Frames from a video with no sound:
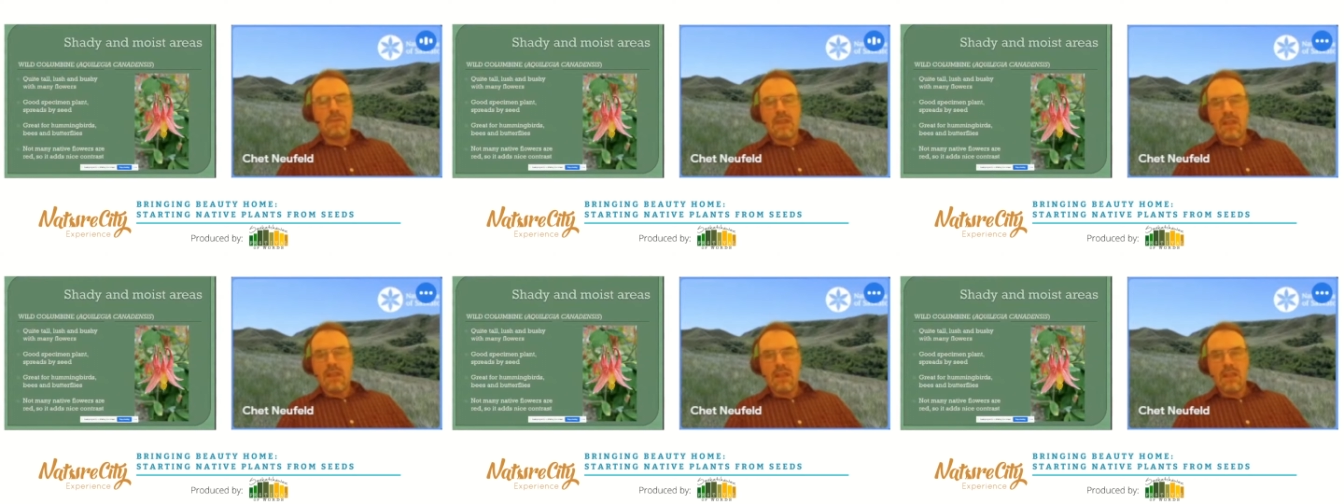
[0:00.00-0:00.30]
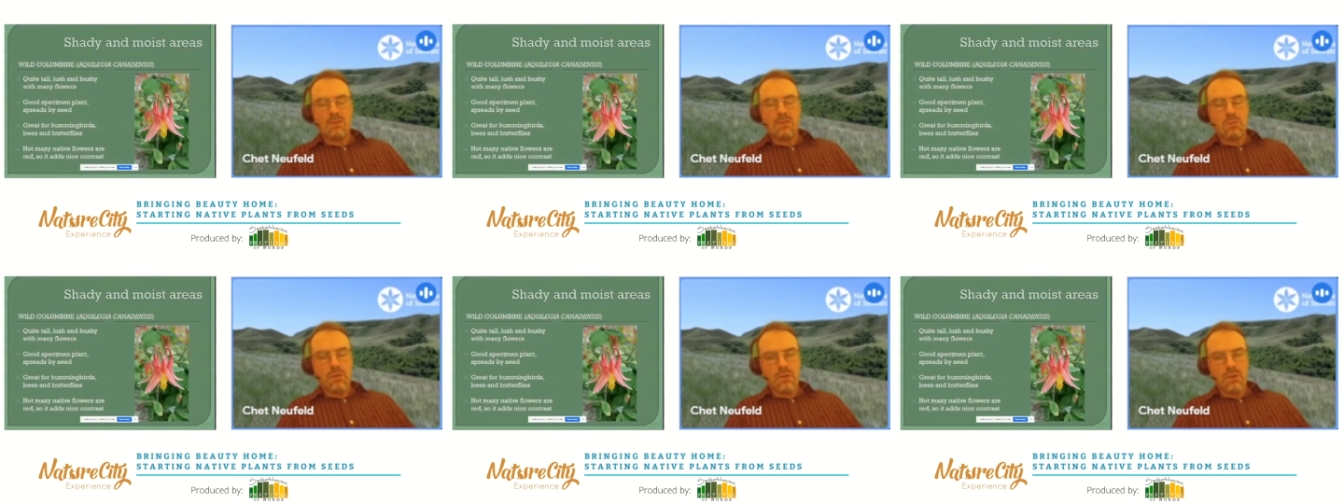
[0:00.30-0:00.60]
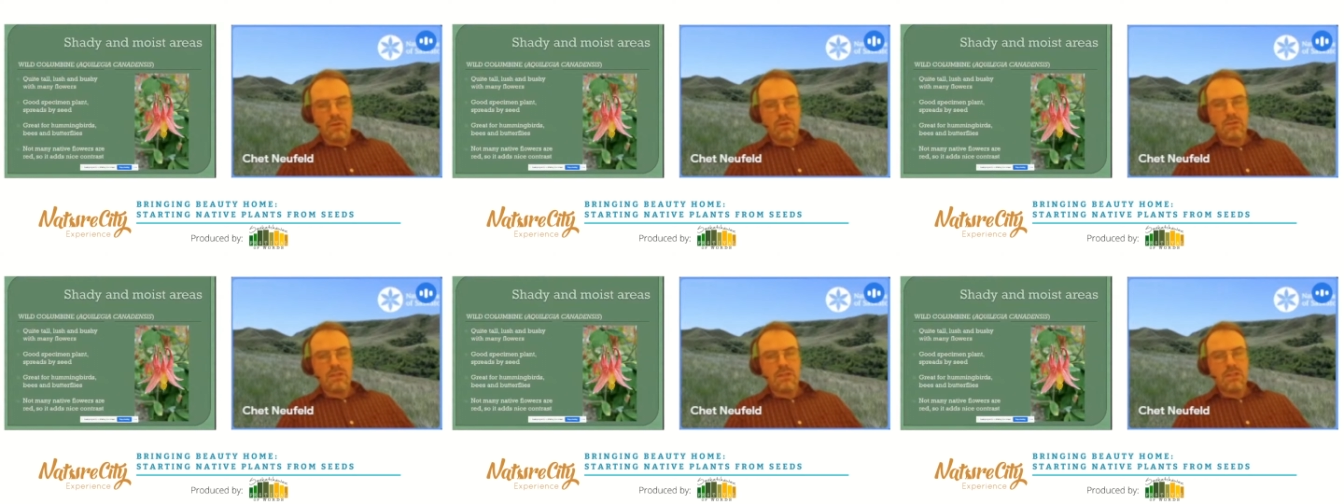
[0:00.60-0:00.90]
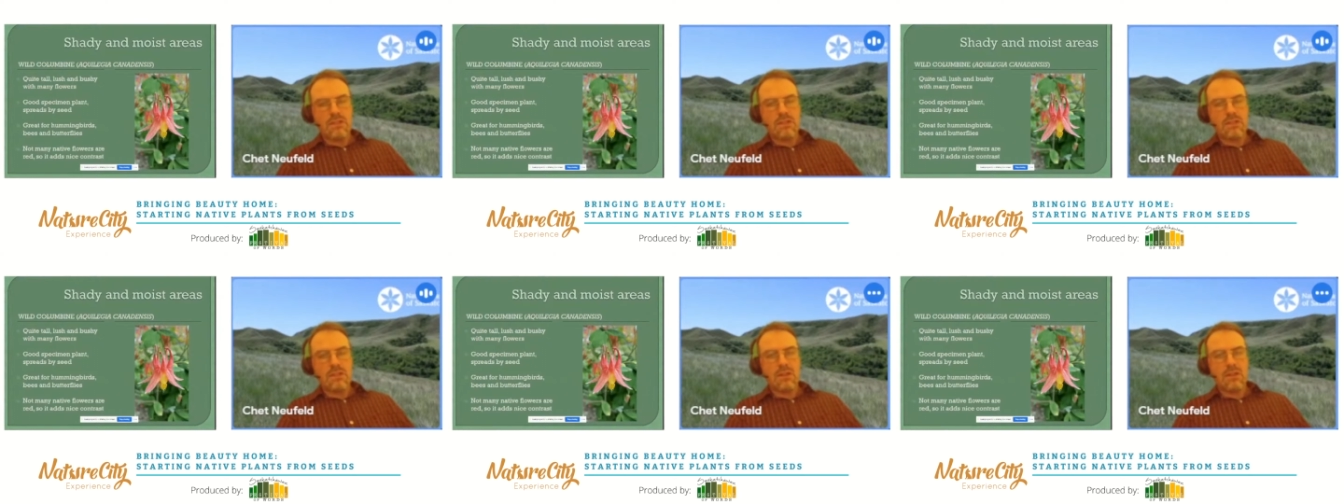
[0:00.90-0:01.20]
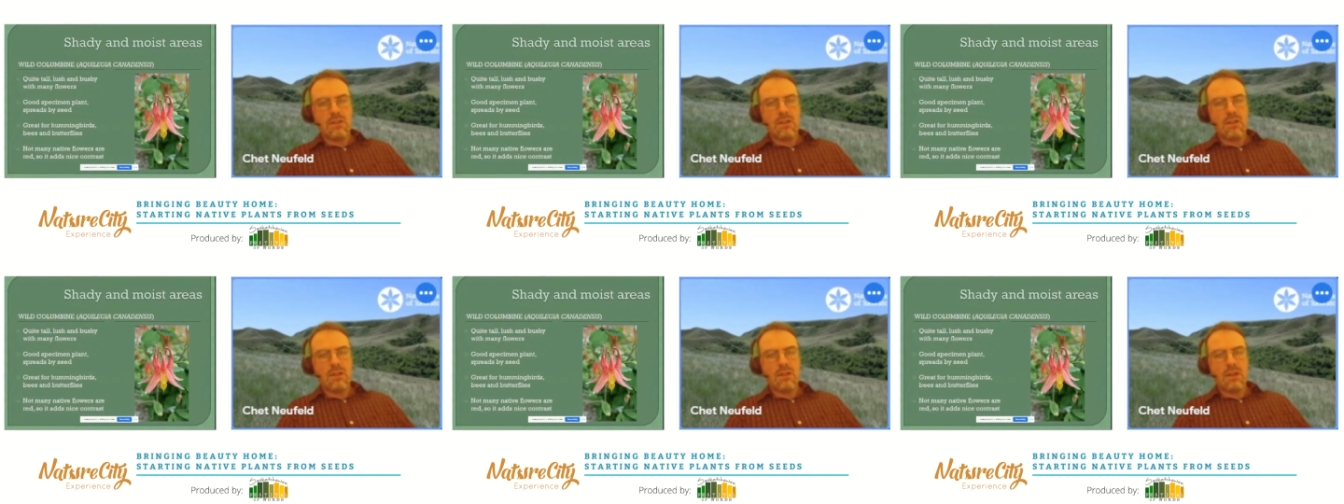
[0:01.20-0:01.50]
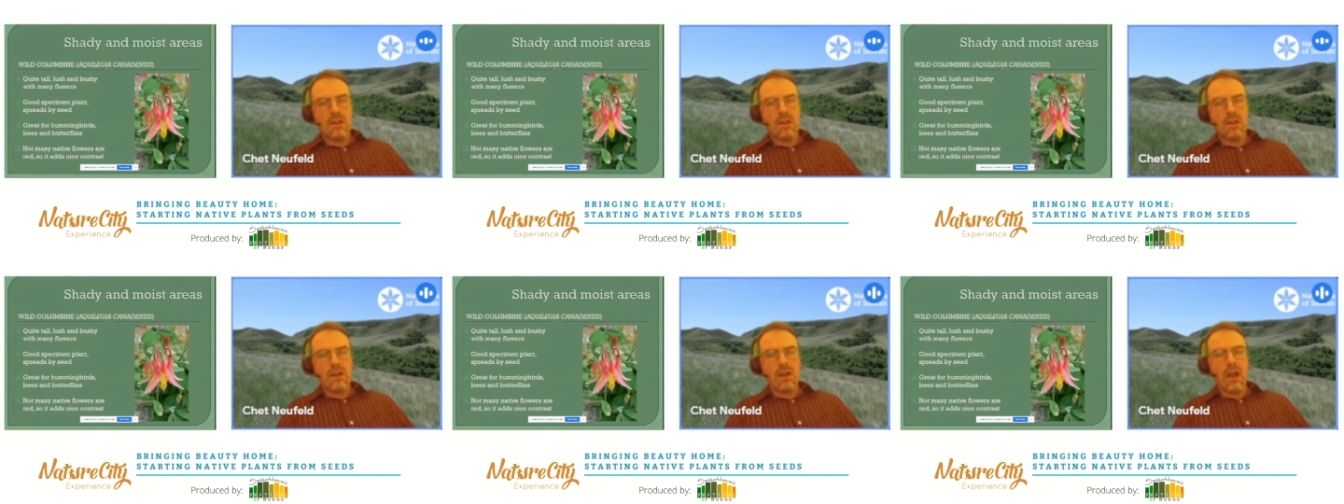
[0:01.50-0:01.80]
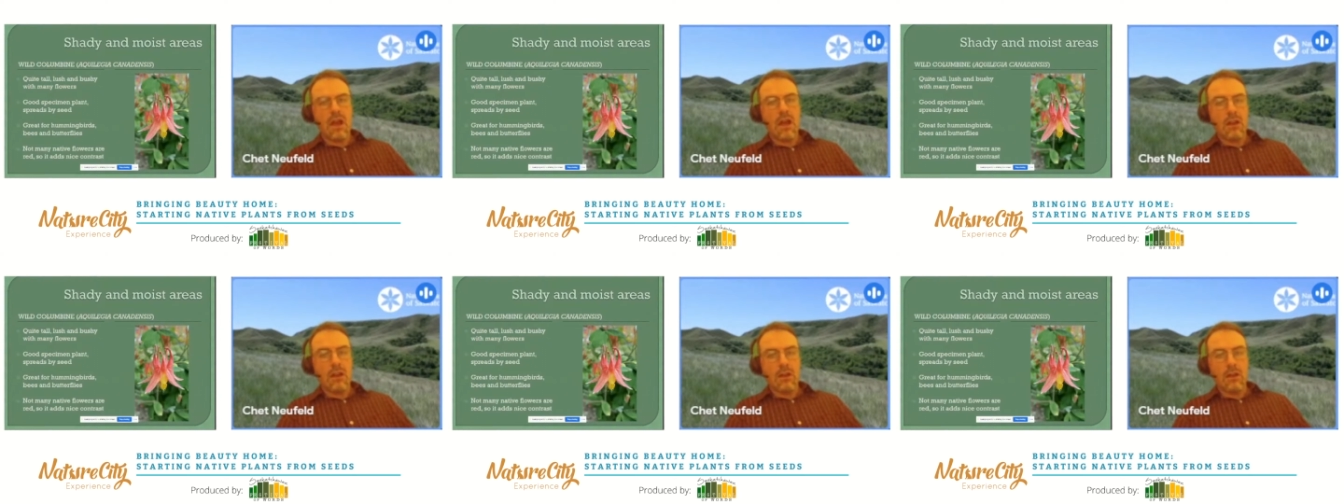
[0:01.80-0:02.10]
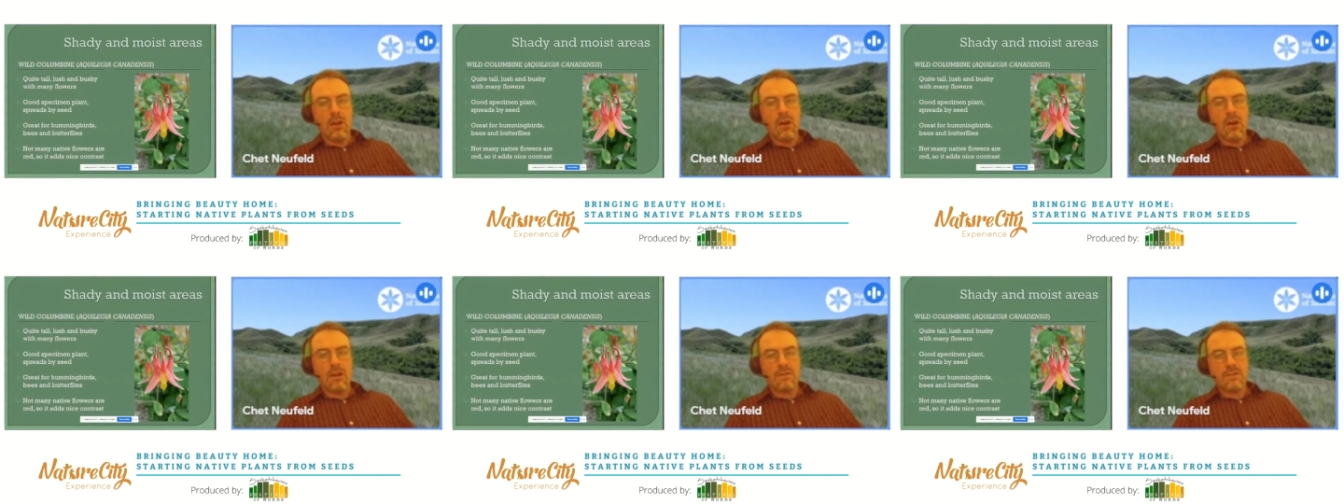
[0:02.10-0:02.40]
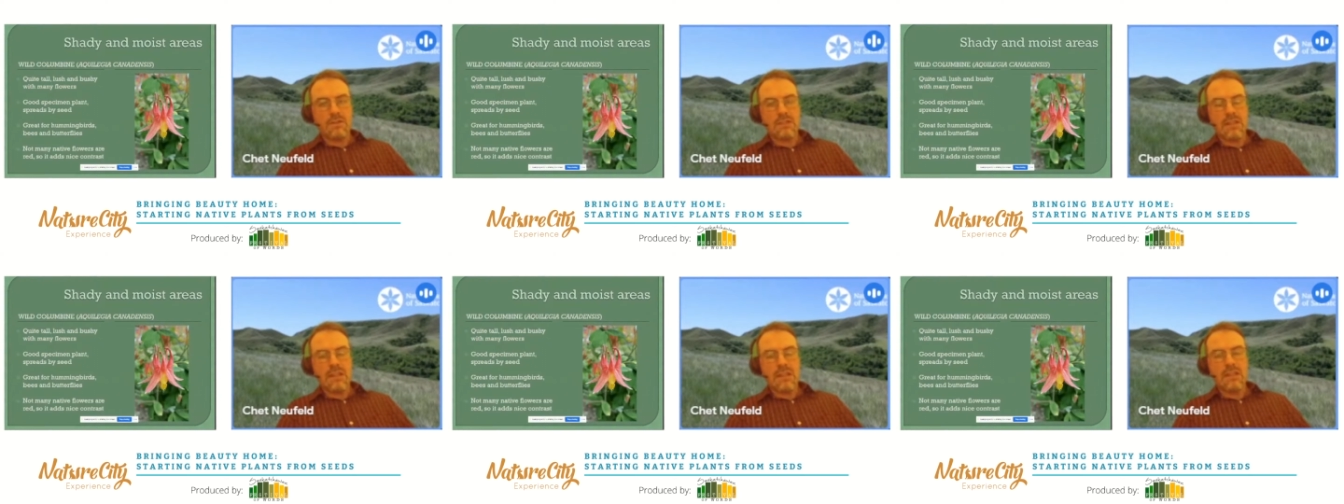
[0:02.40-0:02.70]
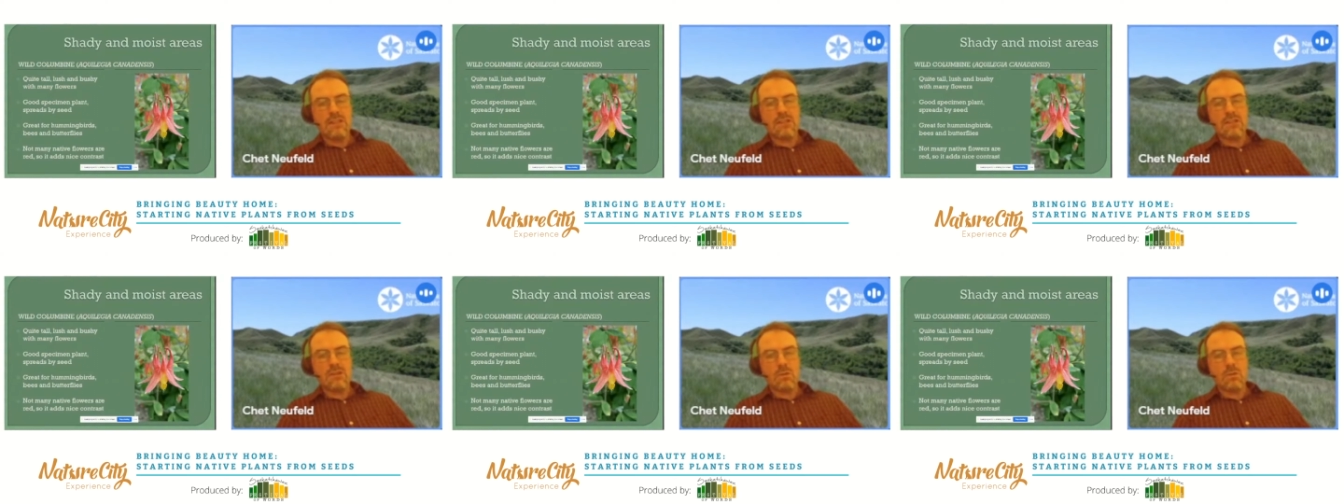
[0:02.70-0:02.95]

It produces a lot of seeds.